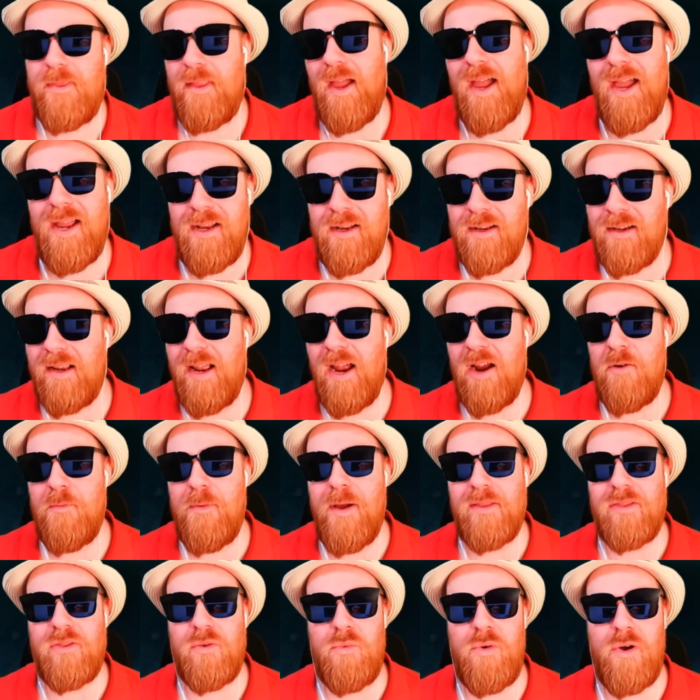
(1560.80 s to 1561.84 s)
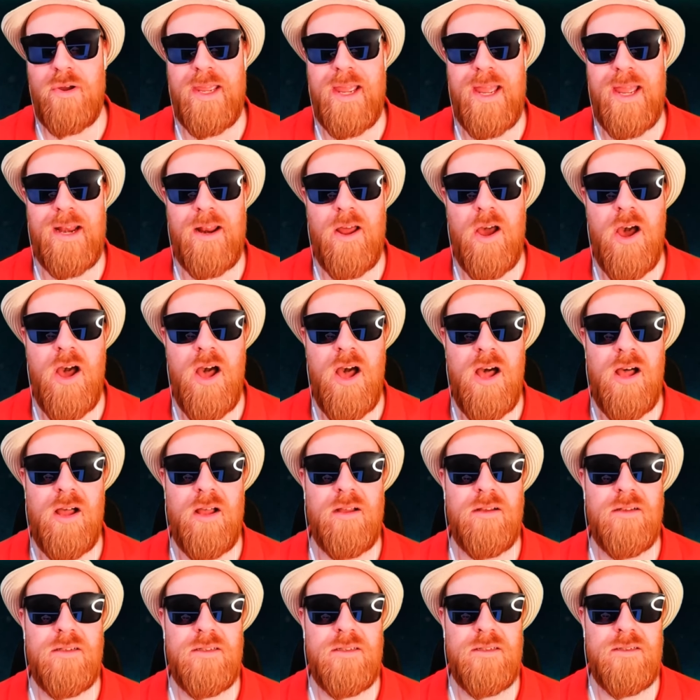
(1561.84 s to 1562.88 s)
I didn't care about the Wookiee at
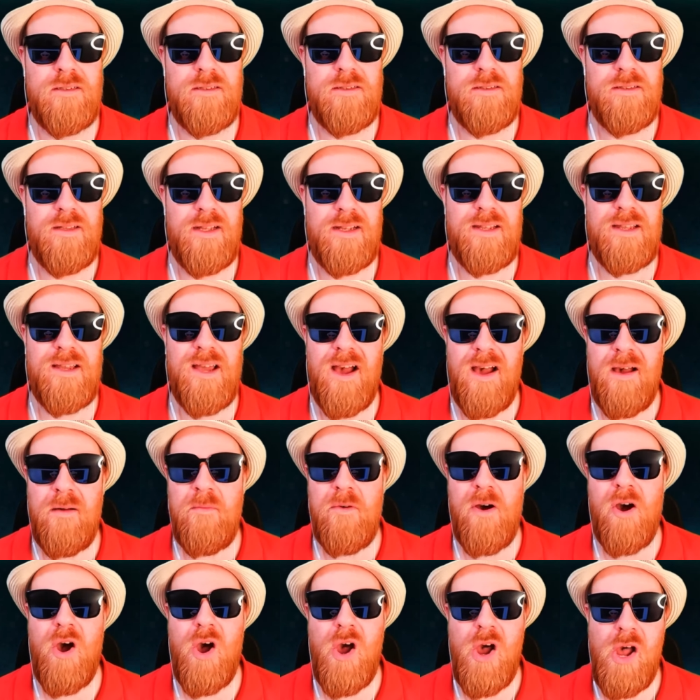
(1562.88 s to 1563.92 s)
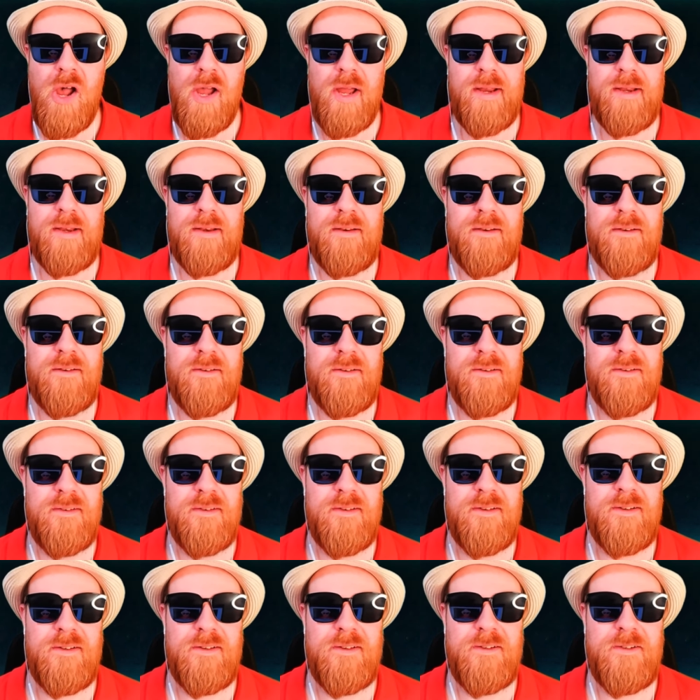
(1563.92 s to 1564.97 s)
all. Like, come on.
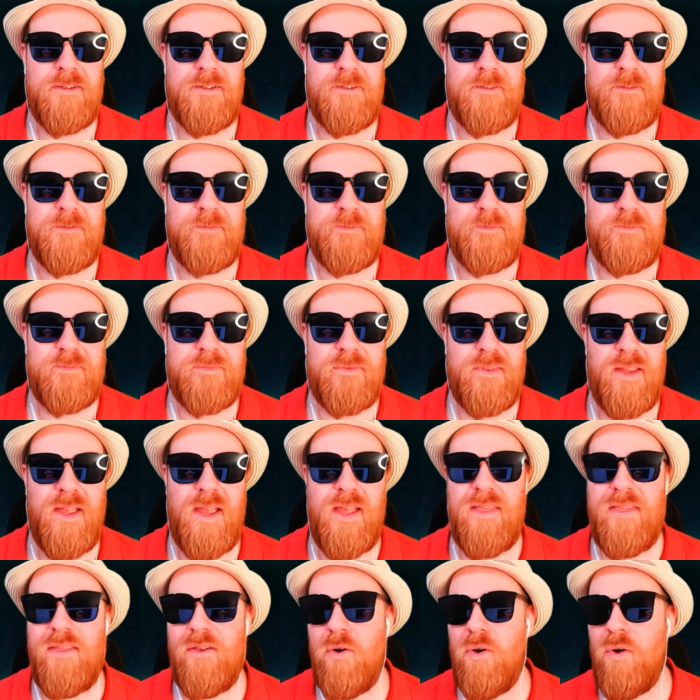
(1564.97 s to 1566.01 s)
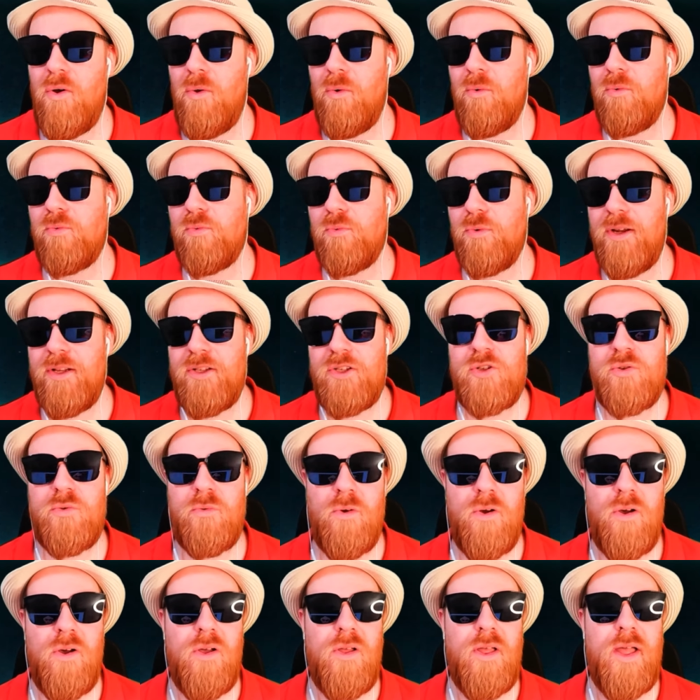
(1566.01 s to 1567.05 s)
And the whole
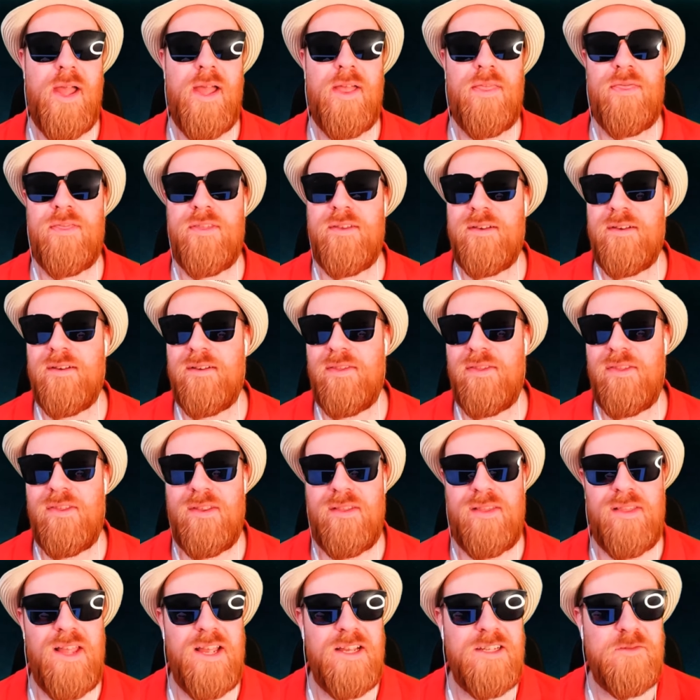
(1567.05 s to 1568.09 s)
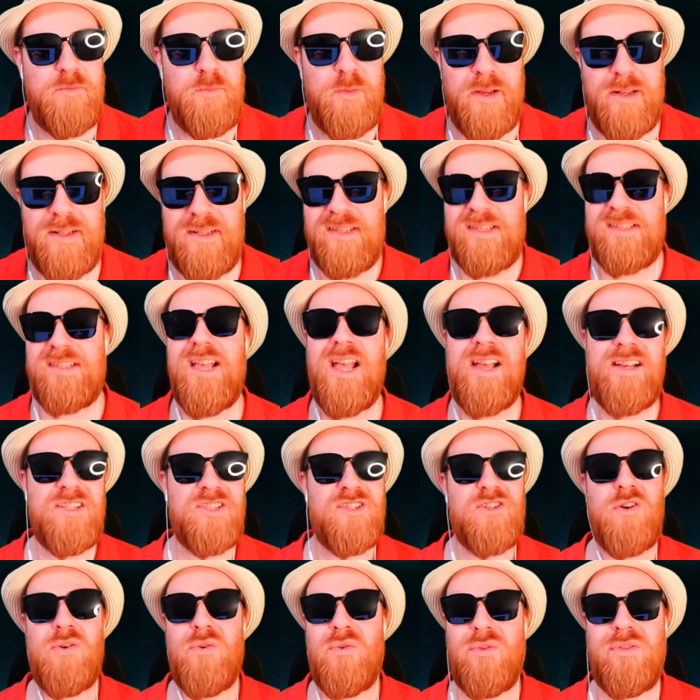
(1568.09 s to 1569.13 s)
ritual and the lesbian sex
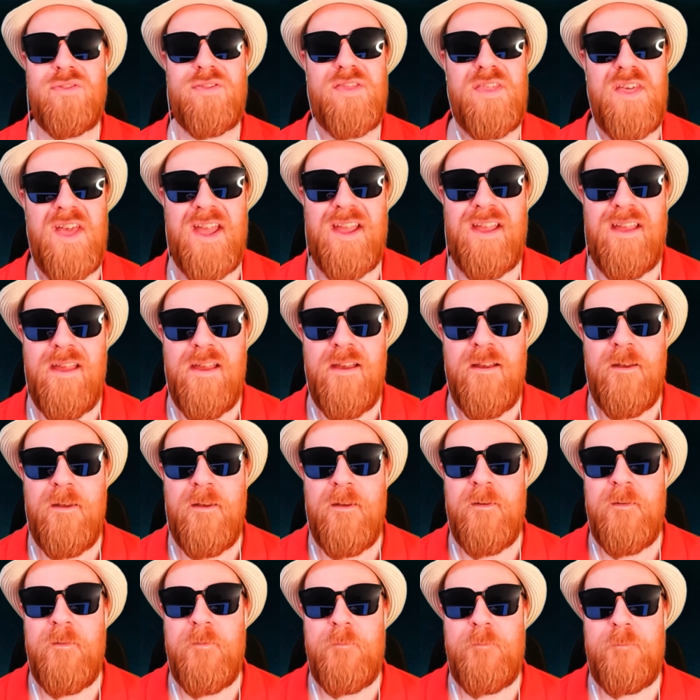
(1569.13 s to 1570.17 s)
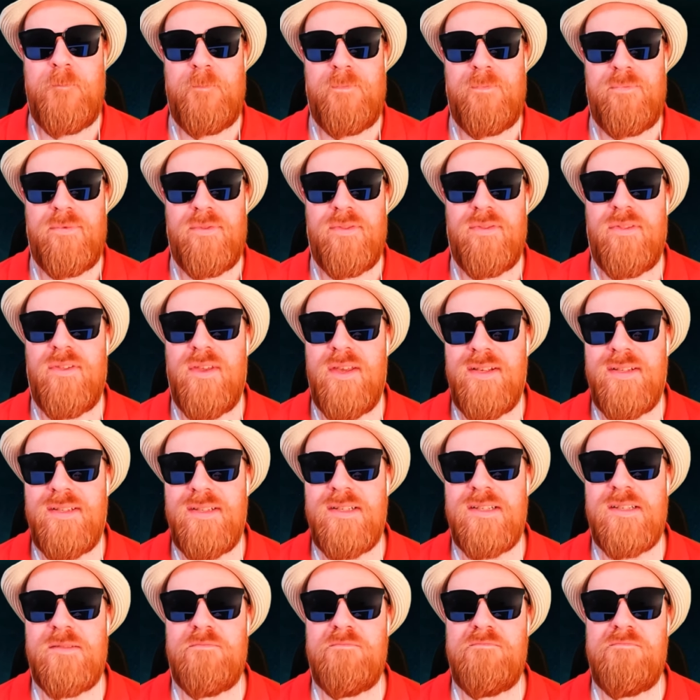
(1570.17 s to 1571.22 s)
cult thing, this
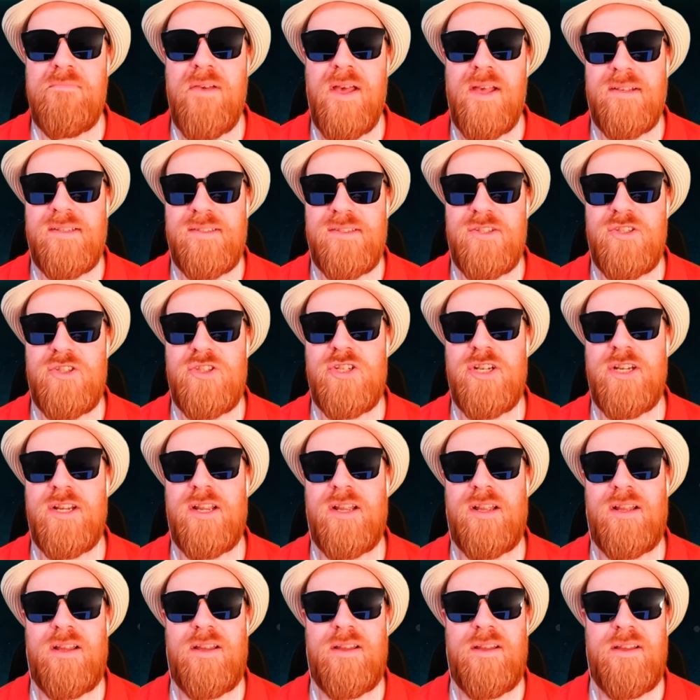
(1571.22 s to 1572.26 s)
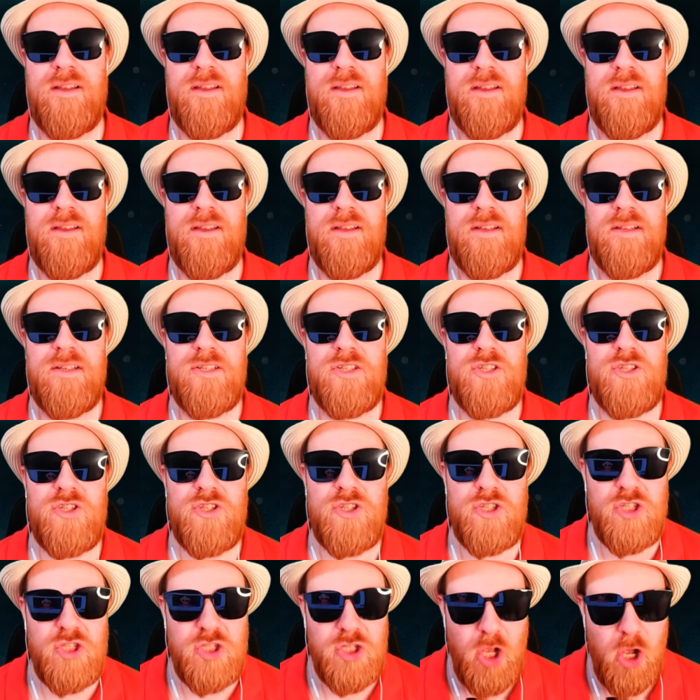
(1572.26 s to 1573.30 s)
is messaging
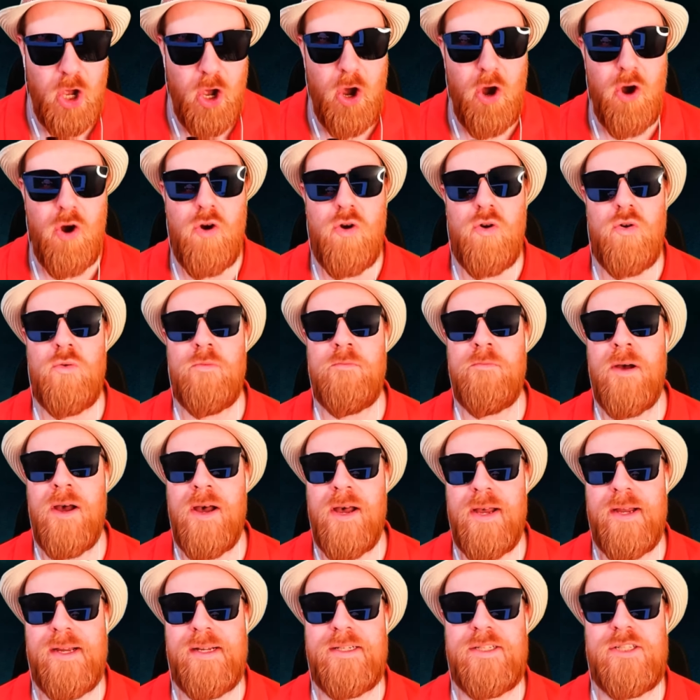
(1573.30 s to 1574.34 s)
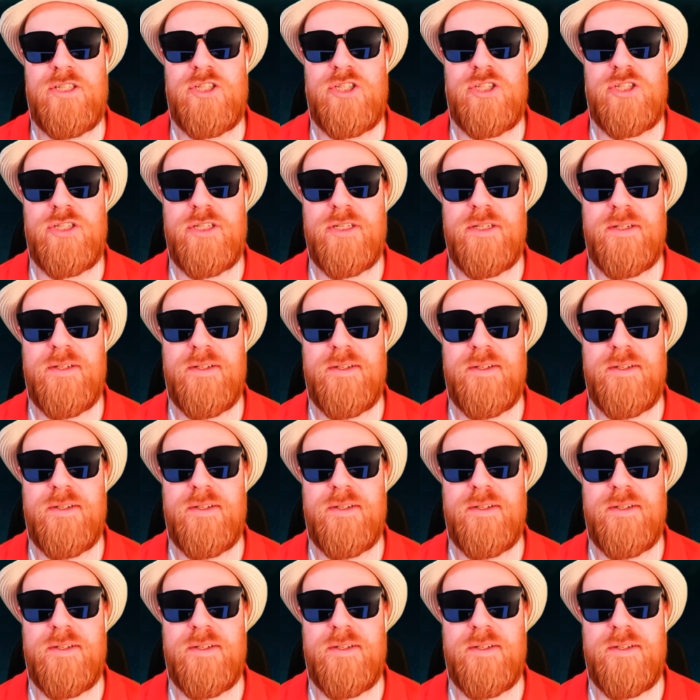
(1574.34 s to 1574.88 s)
so much.